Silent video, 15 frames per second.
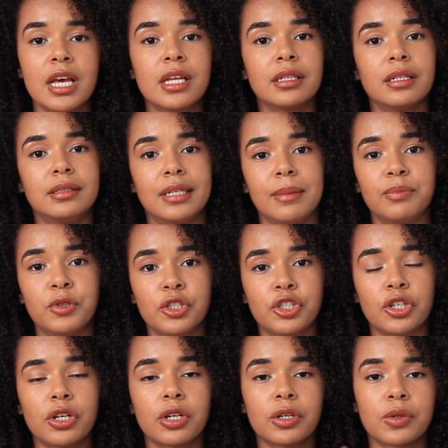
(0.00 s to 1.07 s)
the
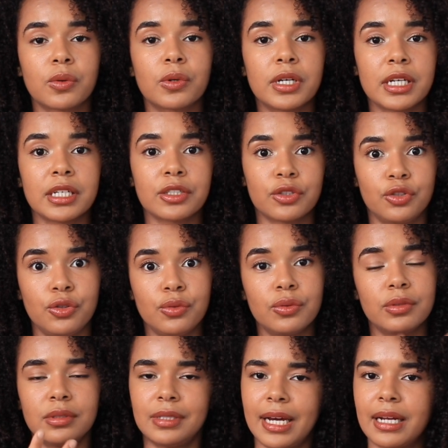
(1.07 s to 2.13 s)
temperature according to
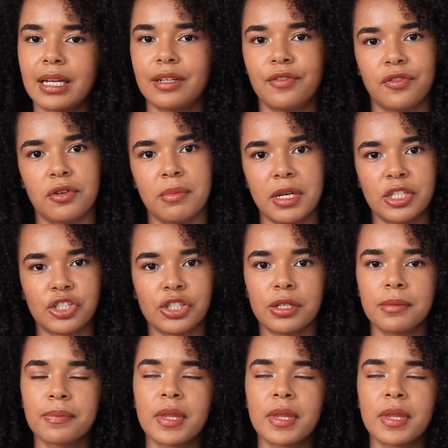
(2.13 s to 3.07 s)
that information.